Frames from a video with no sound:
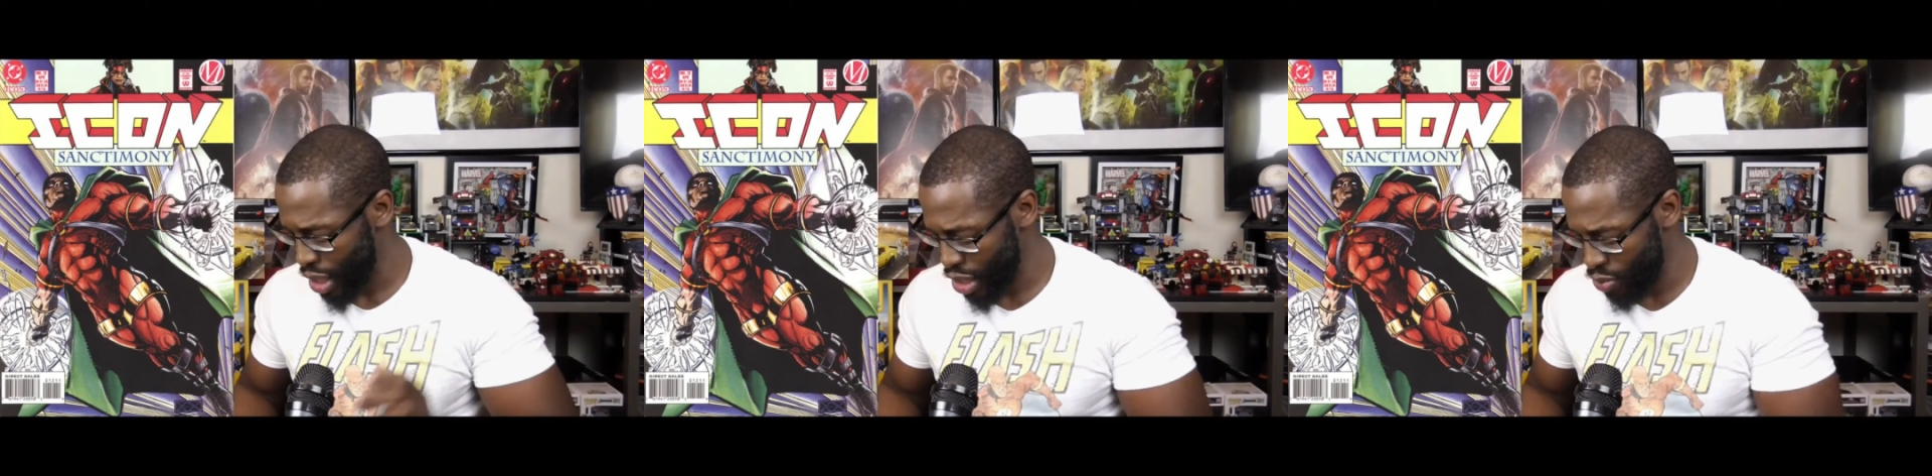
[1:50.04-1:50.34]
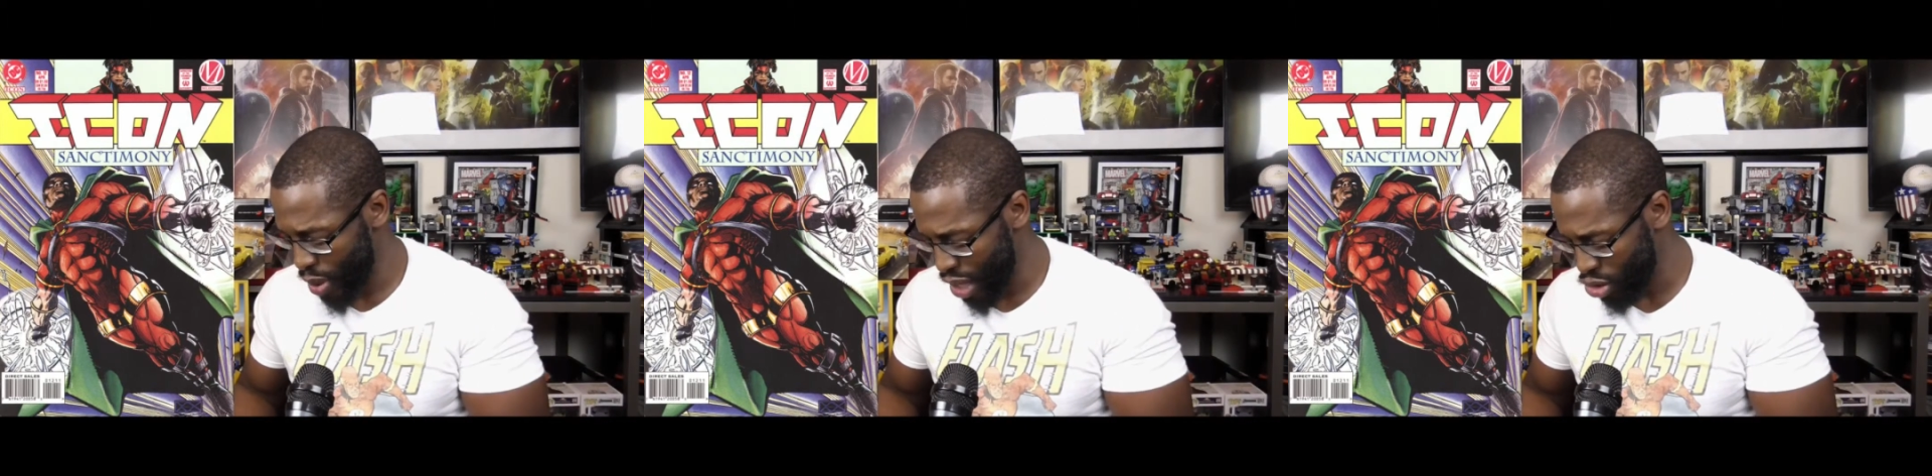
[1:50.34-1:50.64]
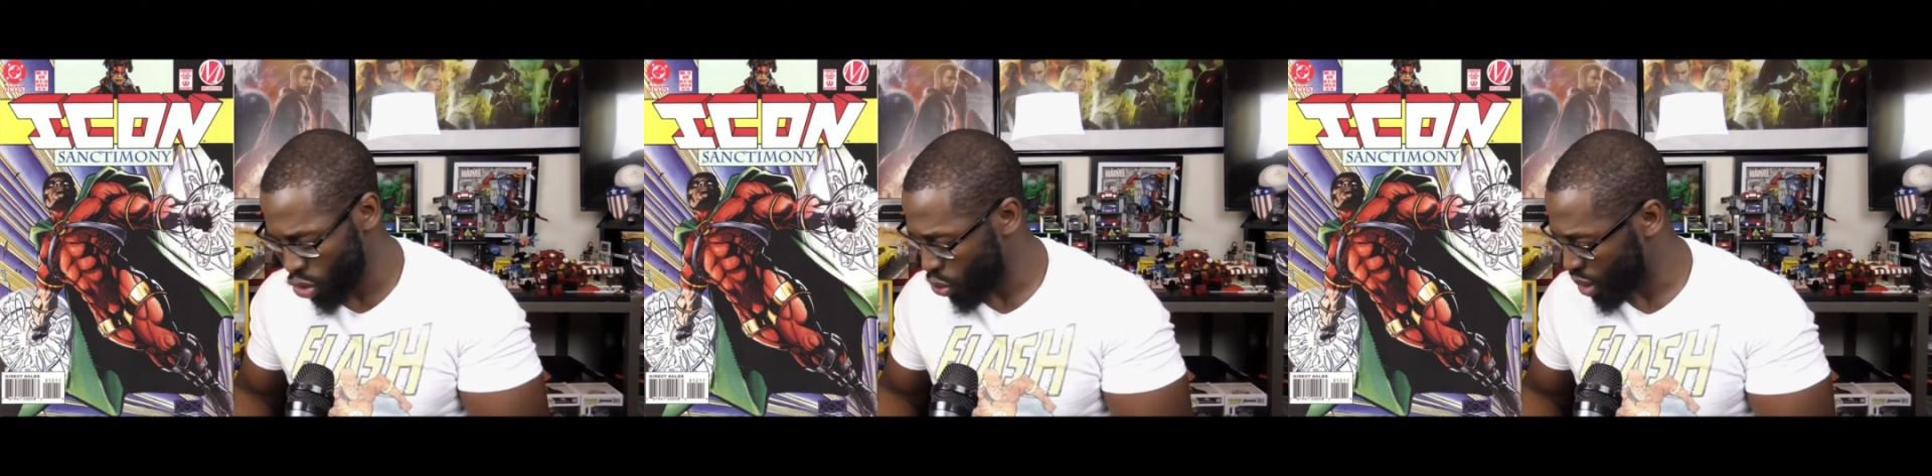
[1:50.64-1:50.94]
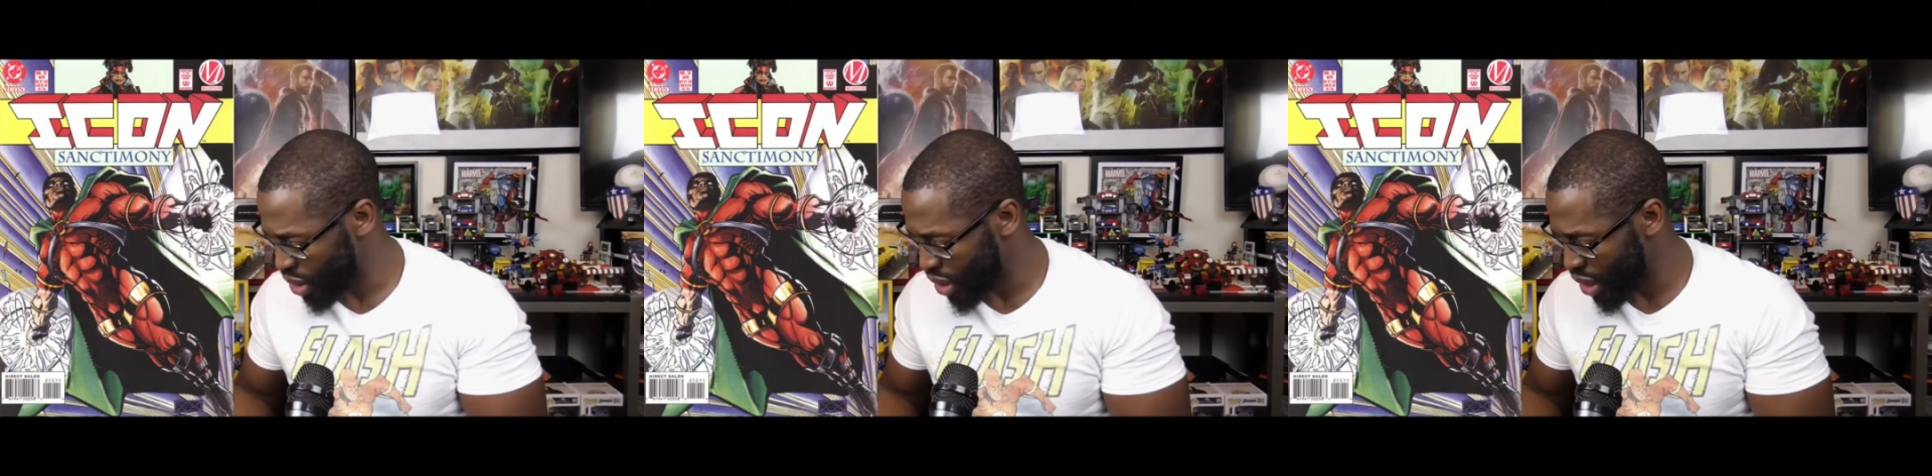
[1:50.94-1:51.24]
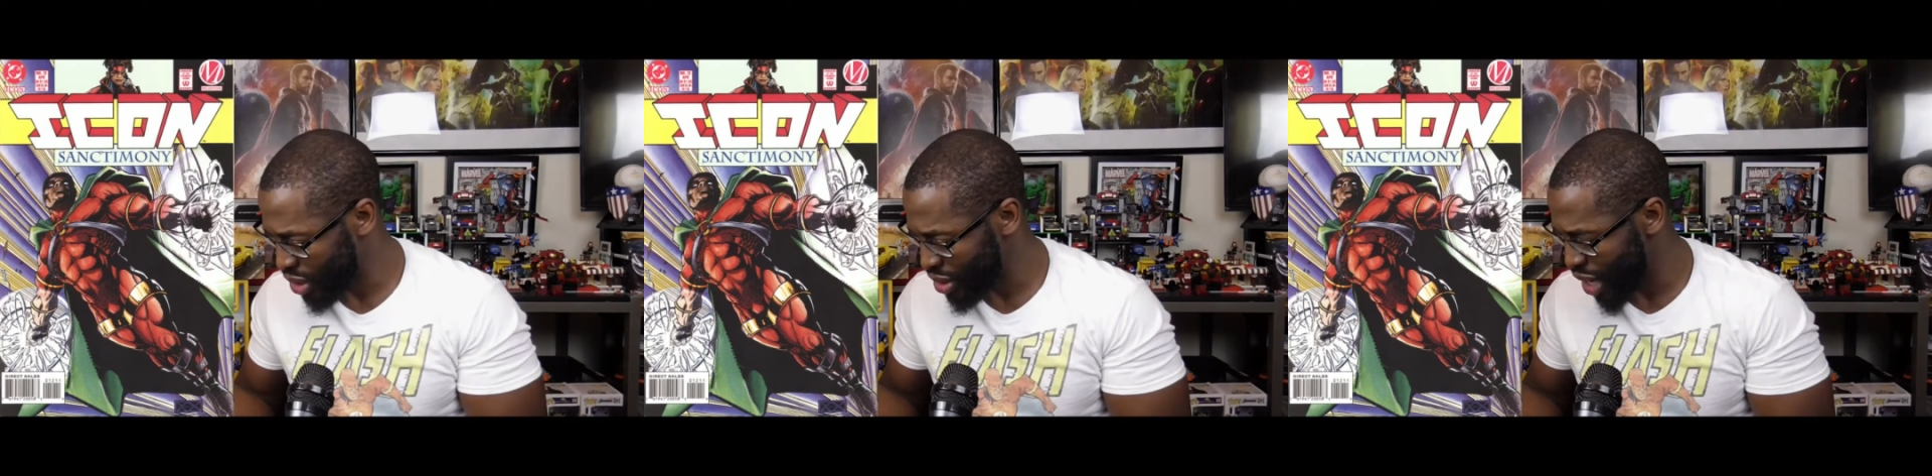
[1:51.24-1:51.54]
He's back doing what he
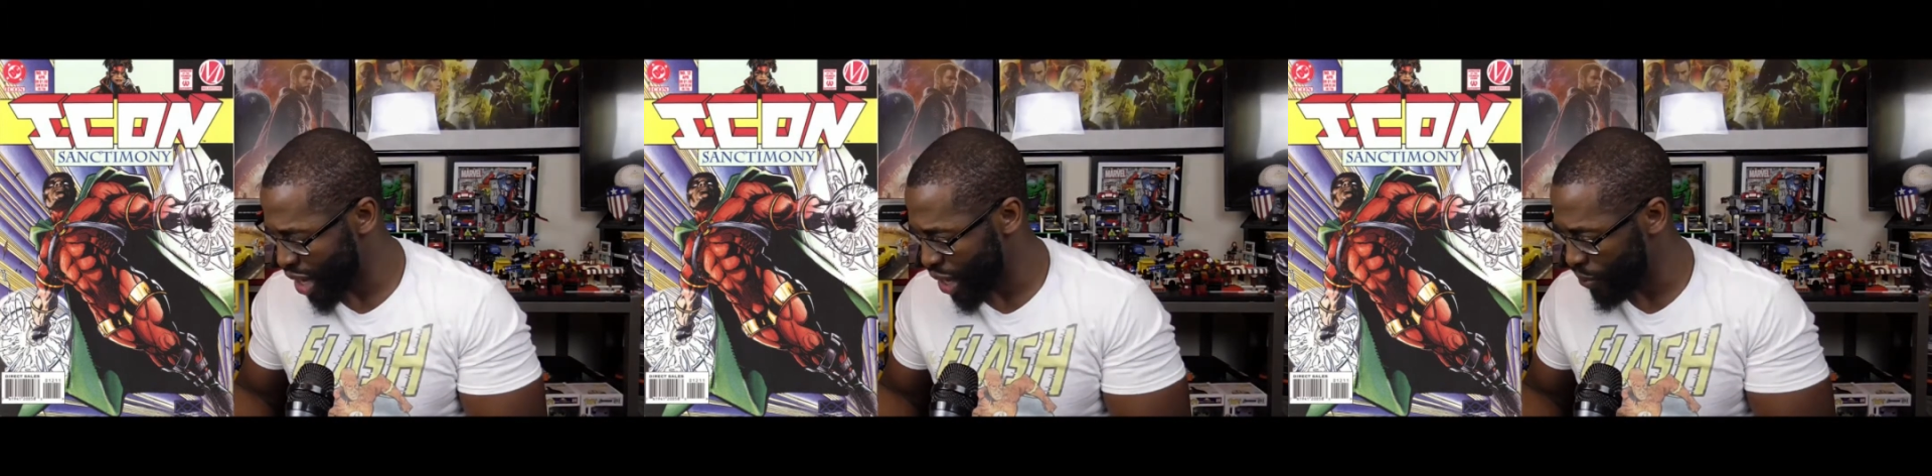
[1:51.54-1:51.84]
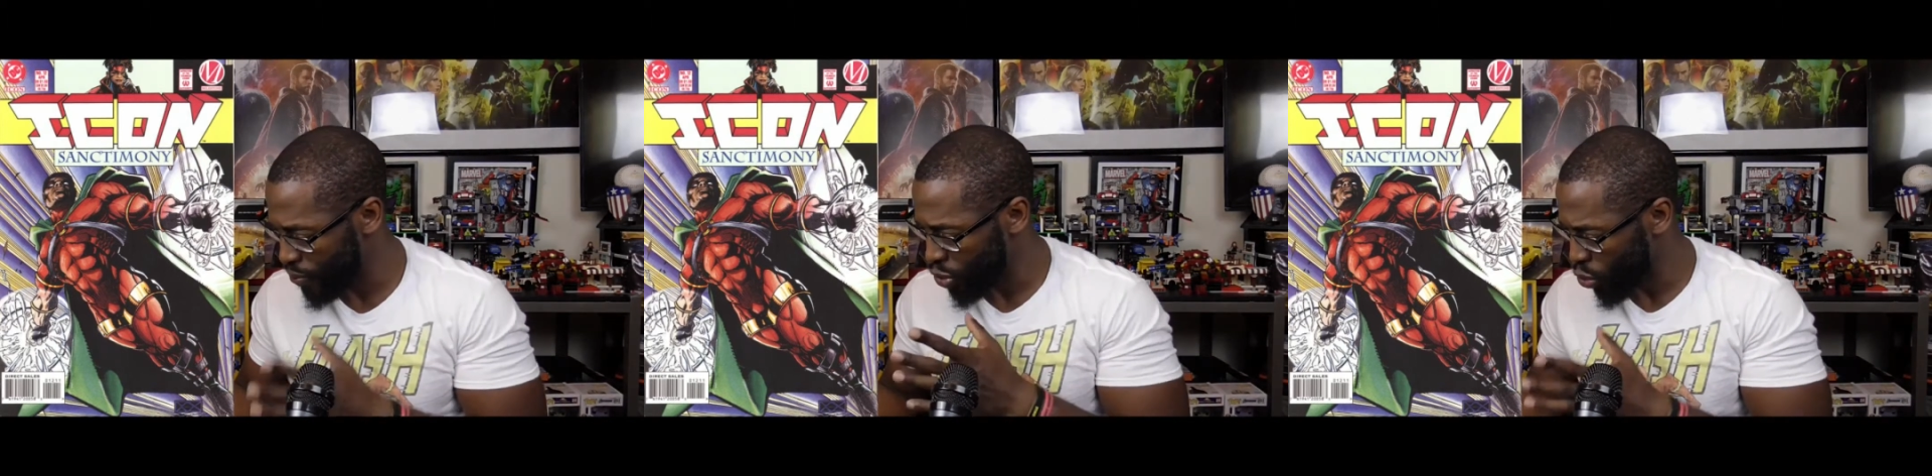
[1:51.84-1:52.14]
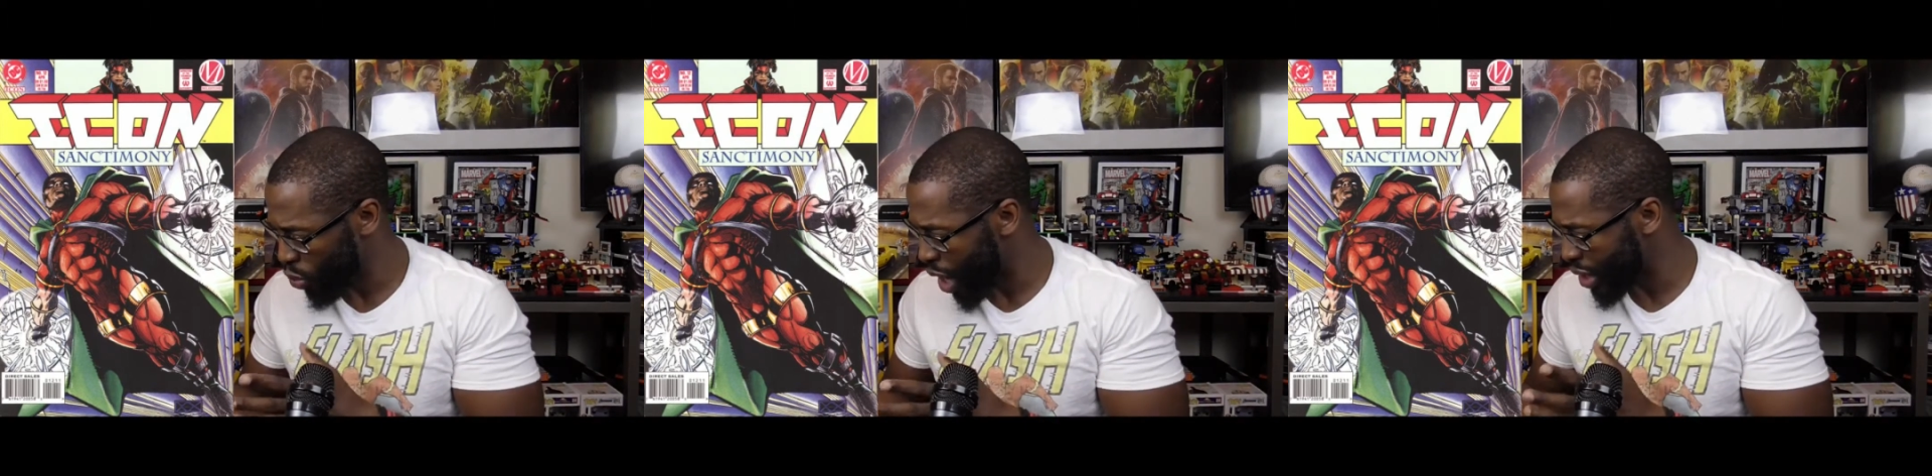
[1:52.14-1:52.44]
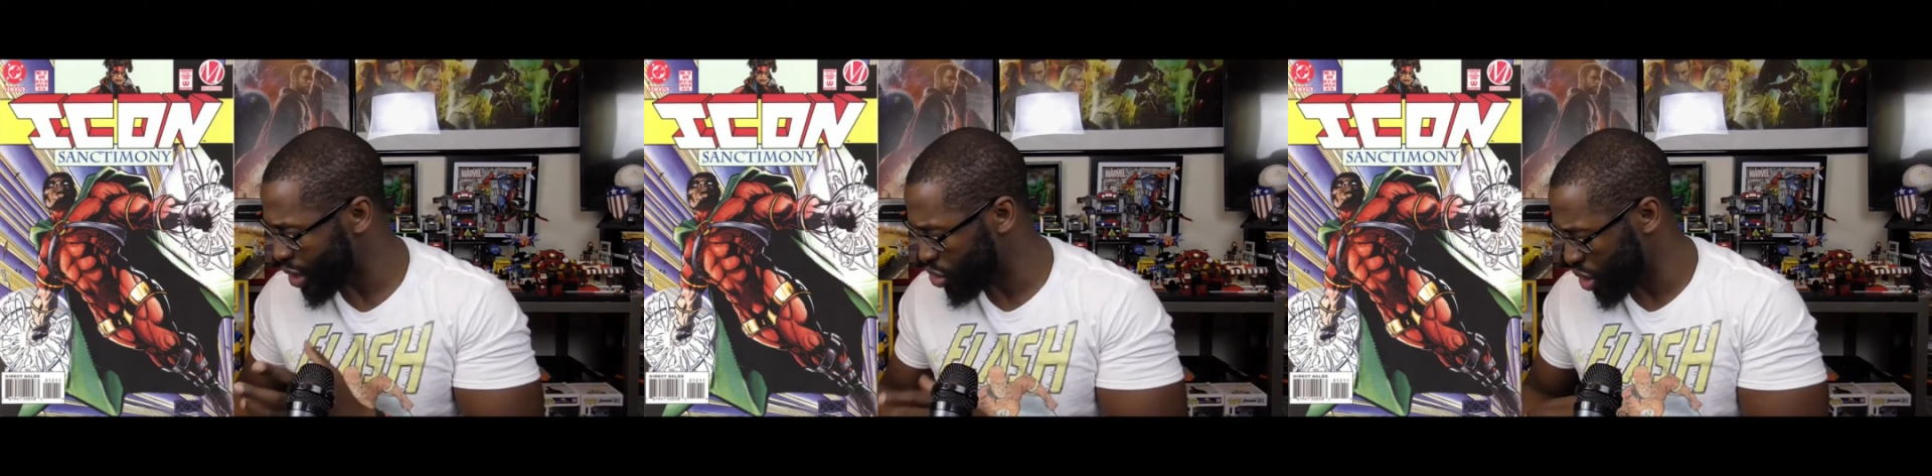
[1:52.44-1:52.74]
does, and Rocket,